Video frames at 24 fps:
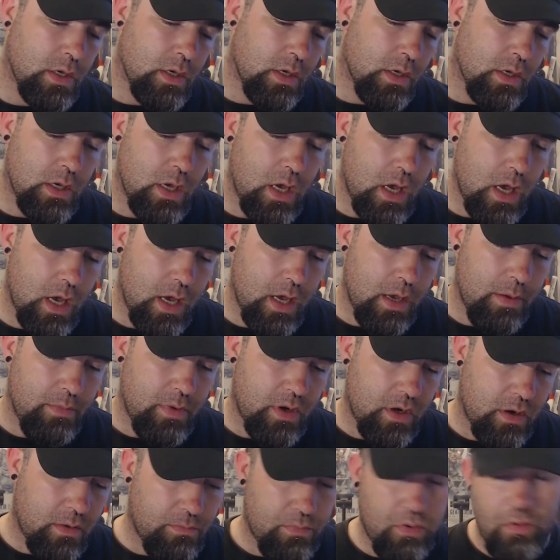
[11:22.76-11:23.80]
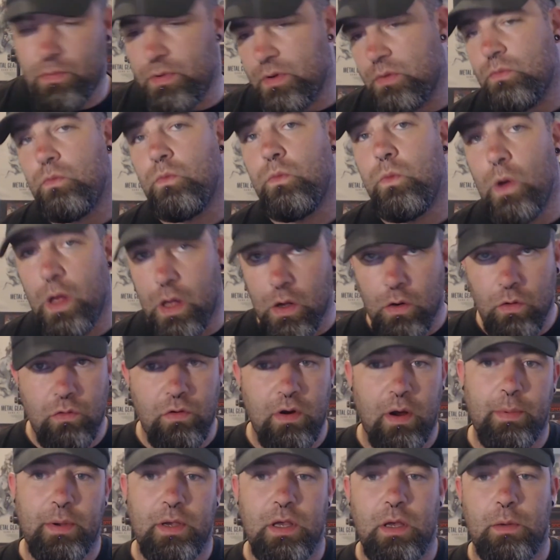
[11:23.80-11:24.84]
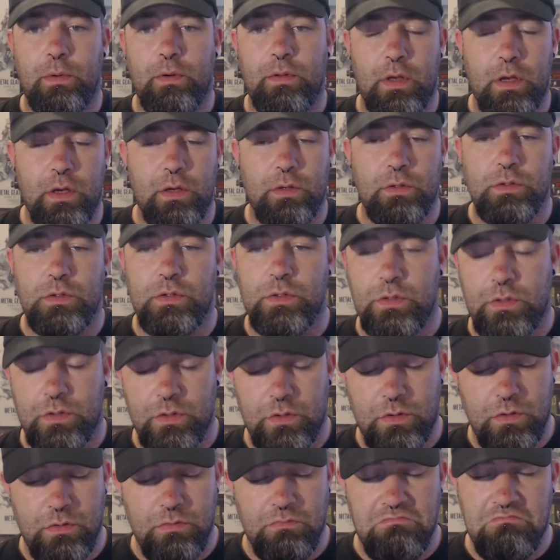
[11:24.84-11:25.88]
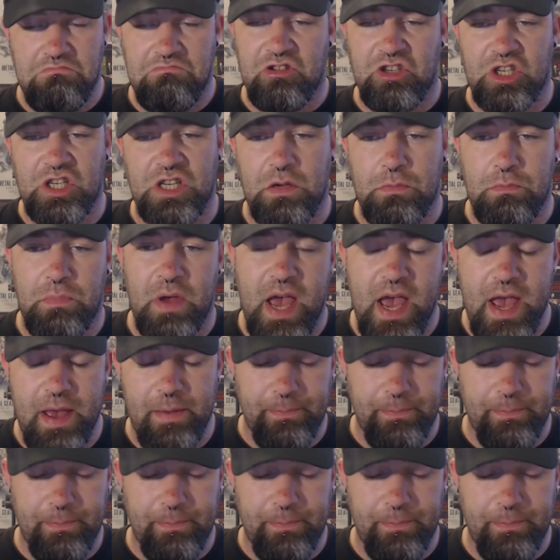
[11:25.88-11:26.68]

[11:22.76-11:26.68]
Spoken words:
And I probably will grab a couple of those just to compare.